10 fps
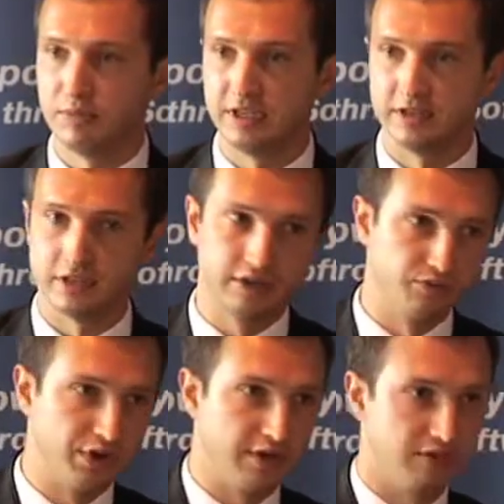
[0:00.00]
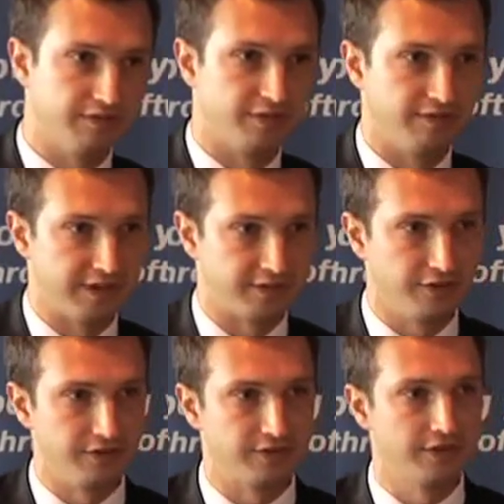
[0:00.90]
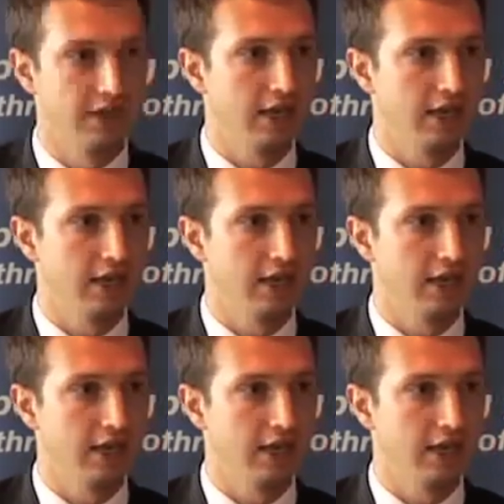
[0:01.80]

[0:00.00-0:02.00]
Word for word: meet a round of investors